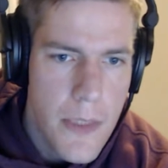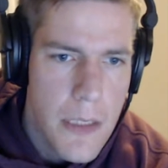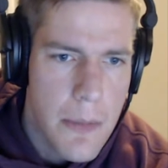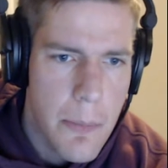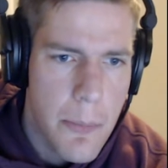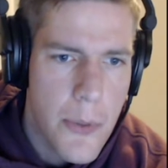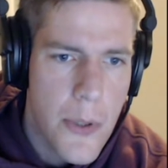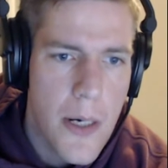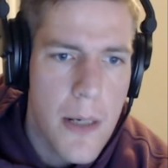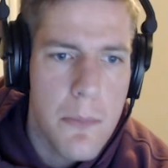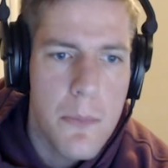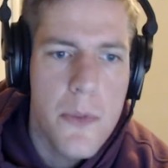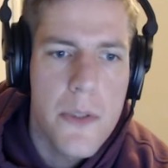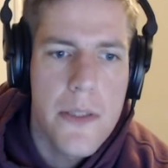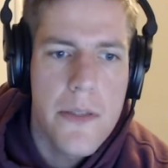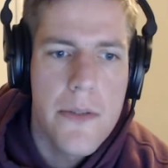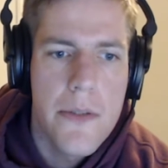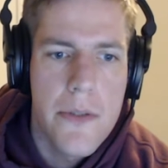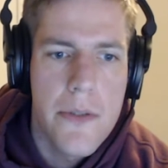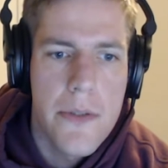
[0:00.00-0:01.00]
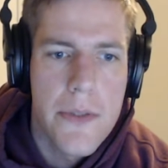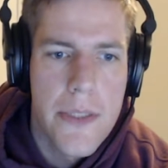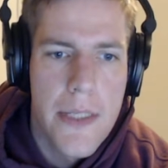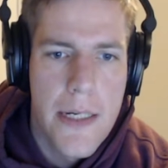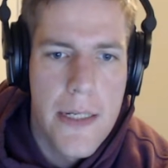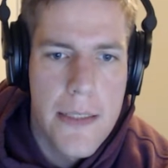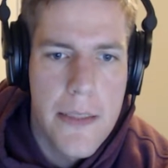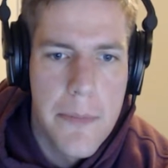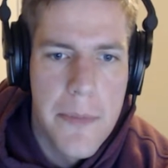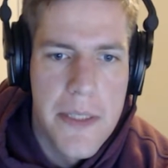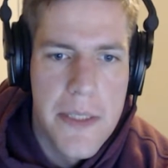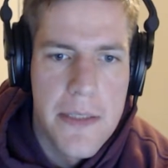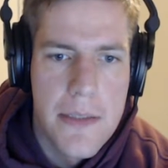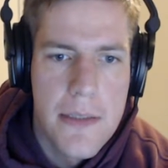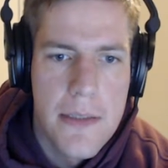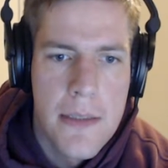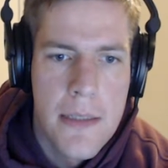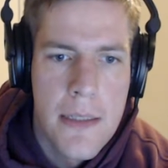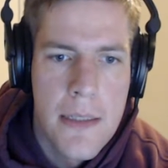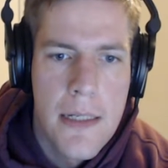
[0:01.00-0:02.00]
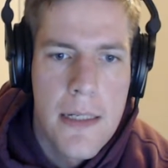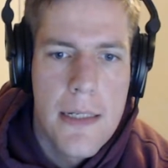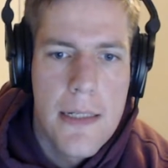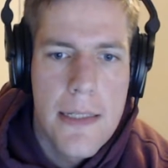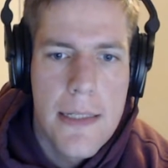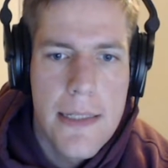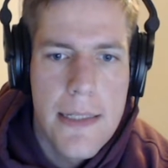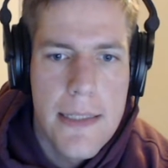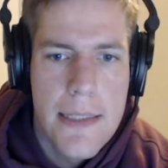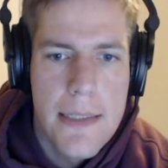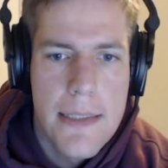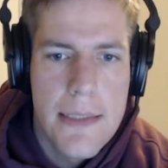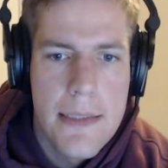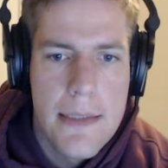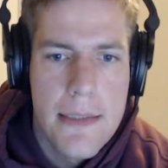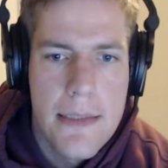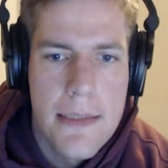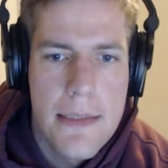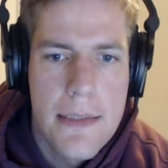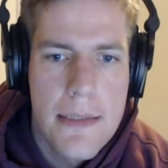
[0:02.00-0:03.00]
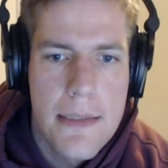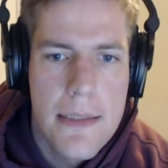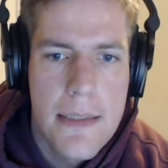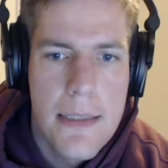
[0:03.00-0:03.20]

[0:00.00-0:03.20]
Problem with Google Documents is